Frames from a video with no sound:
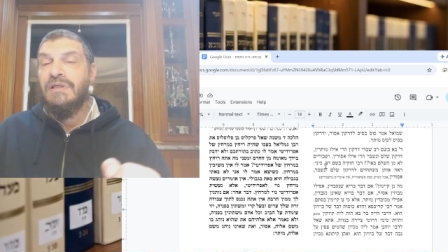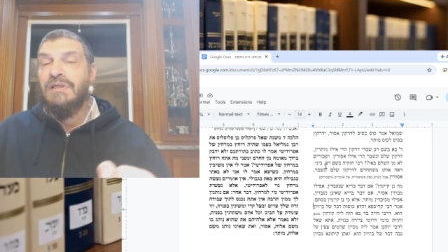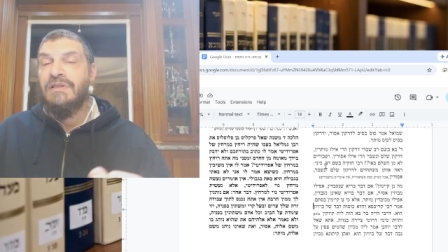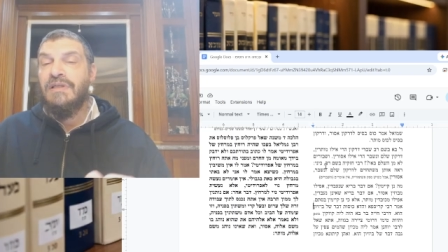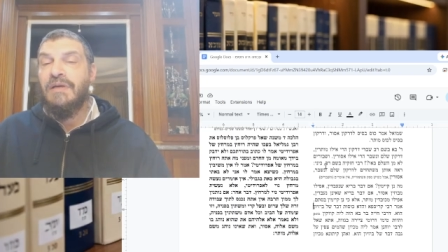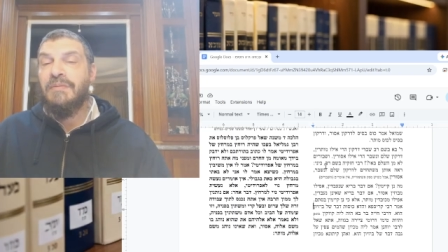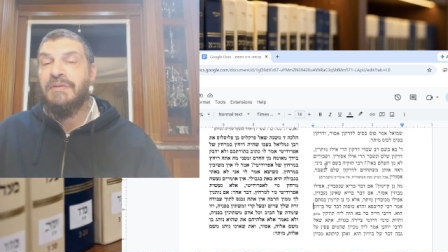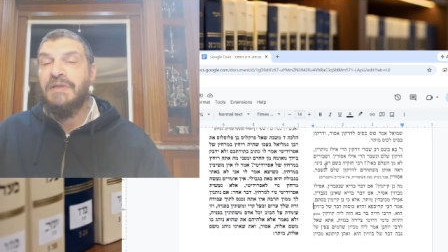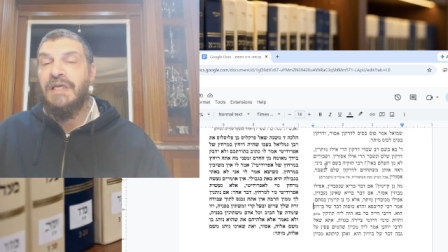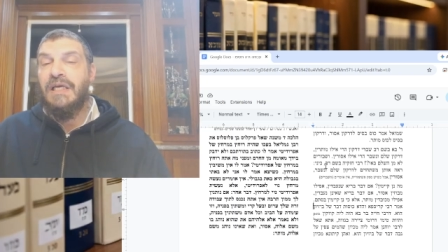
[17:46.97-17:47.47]

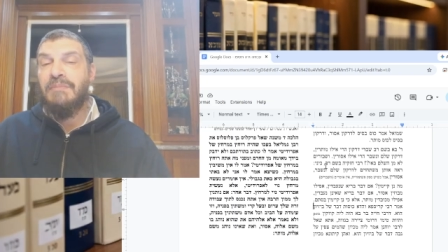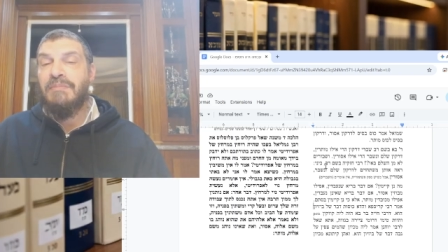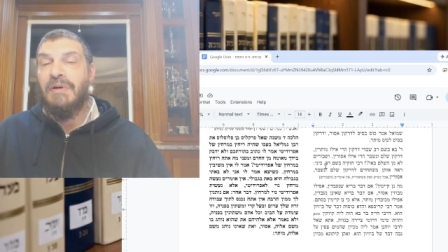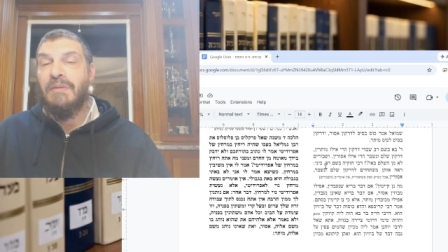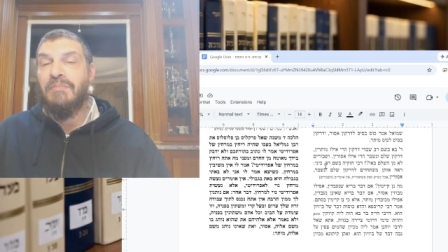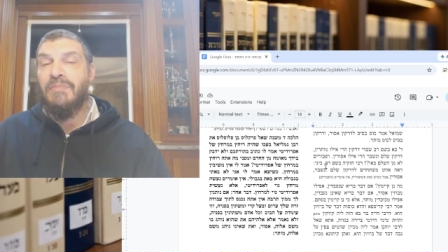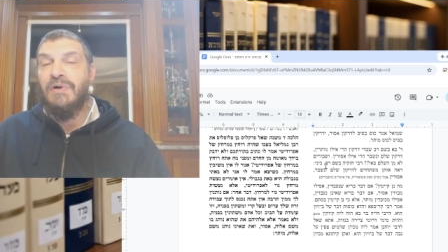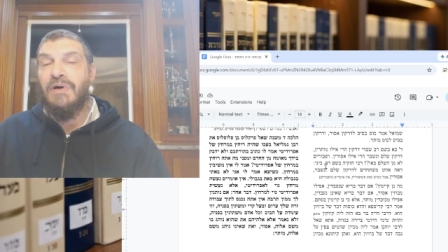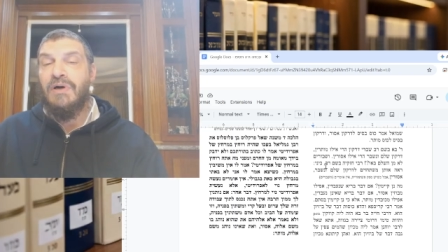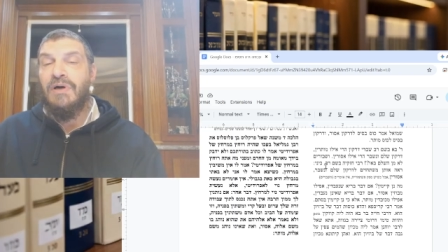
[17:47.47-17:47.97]
The Reb
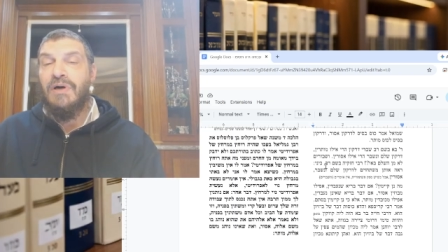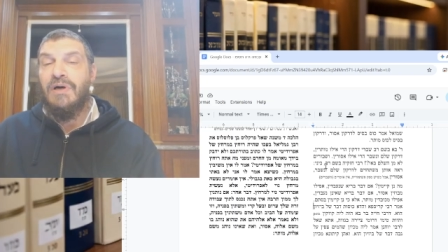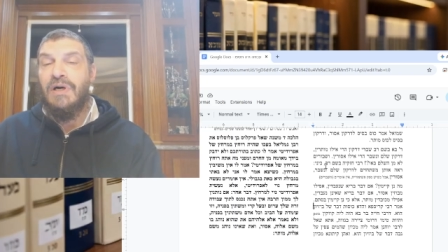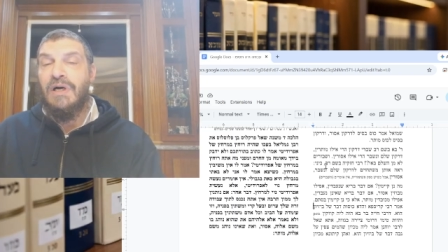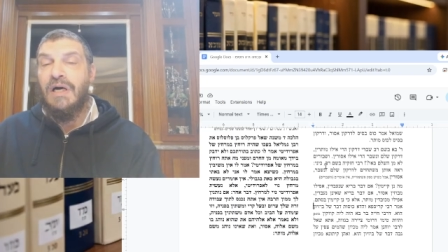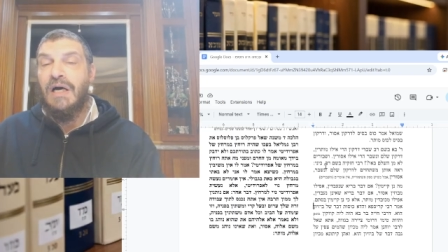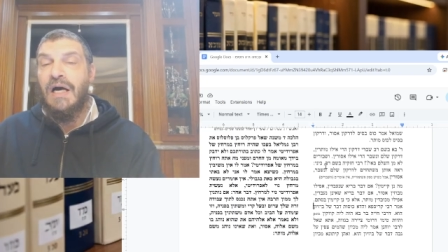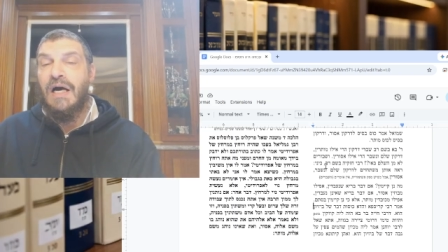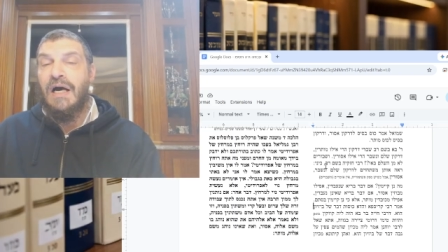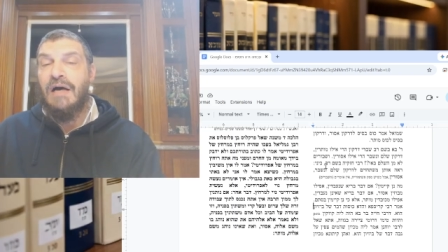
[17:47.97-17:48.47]
Baba
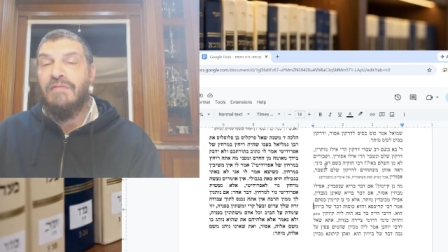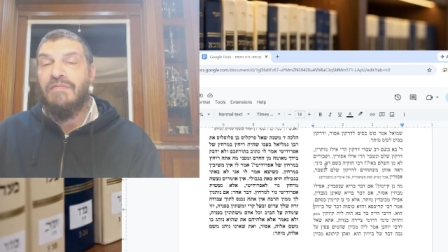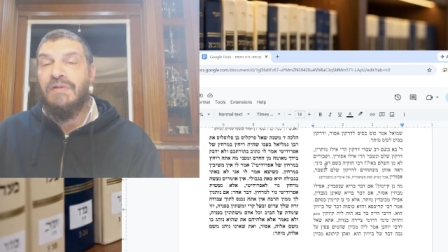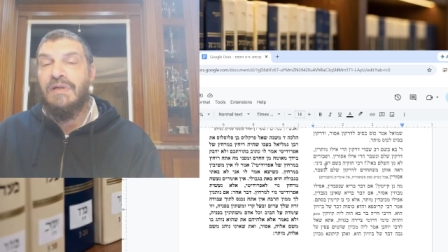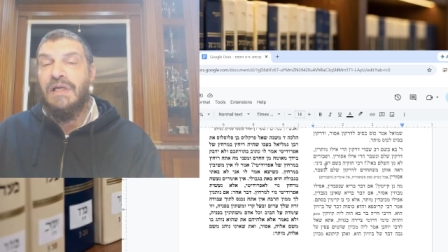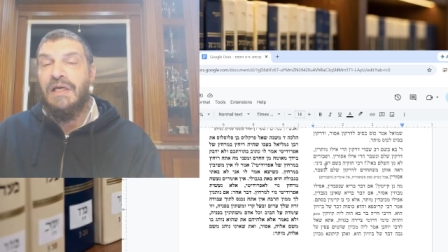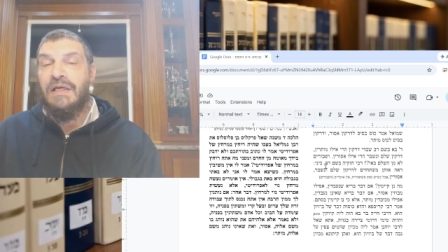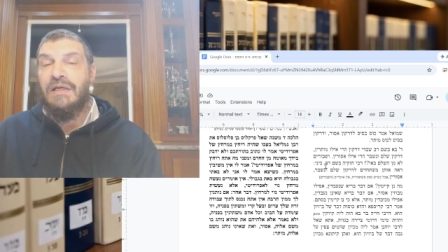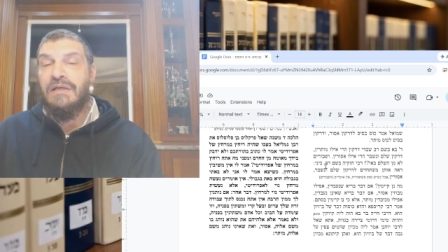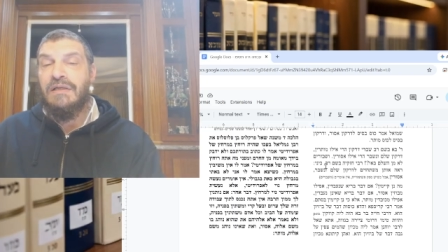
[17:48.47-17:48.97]

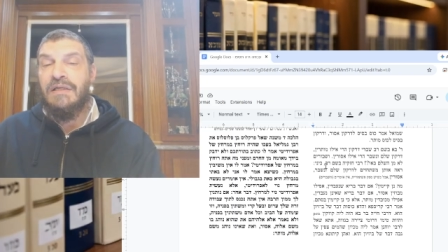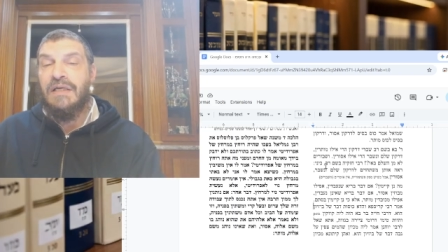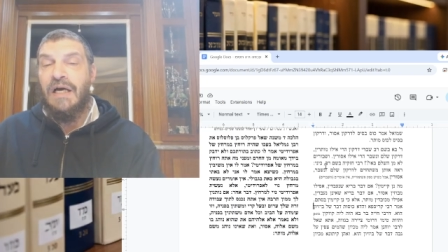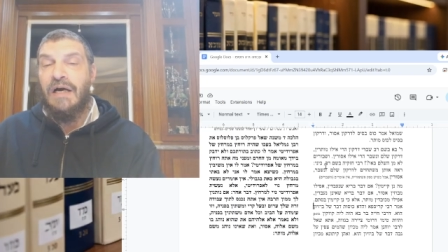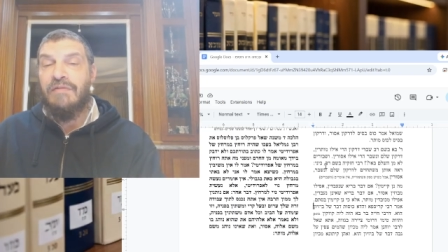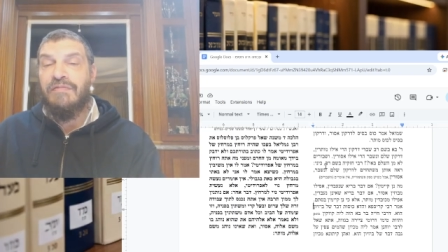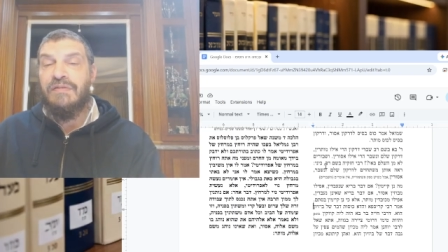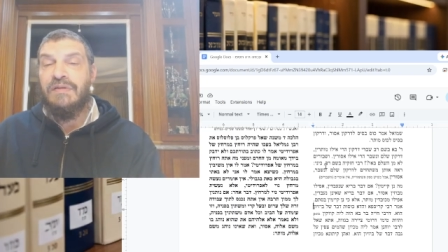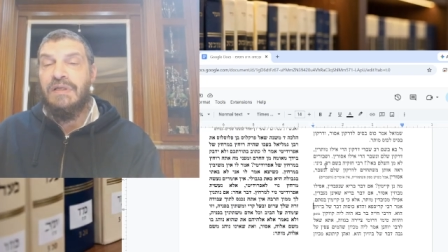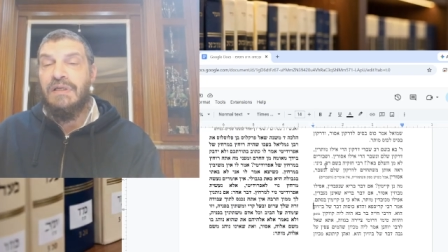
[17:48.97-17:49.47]
havale
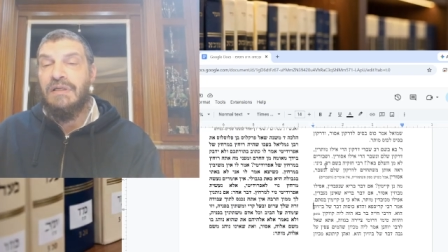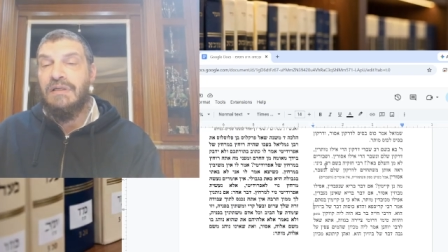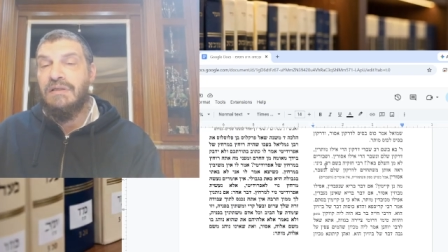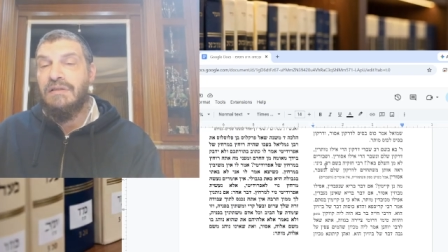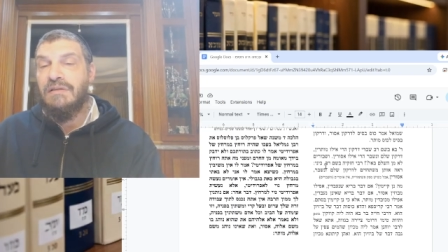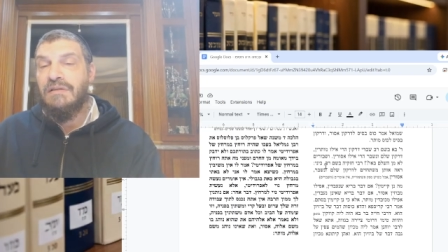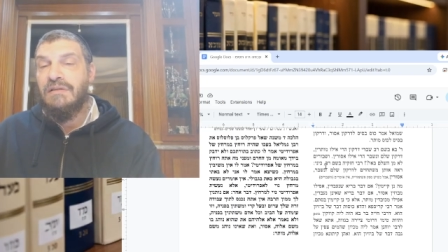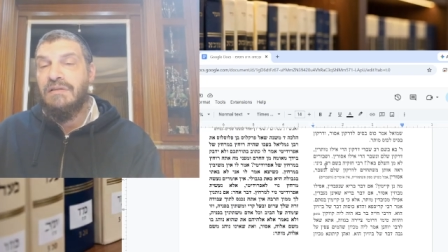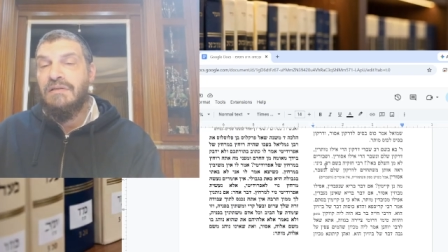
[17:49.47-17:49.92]
kafkin,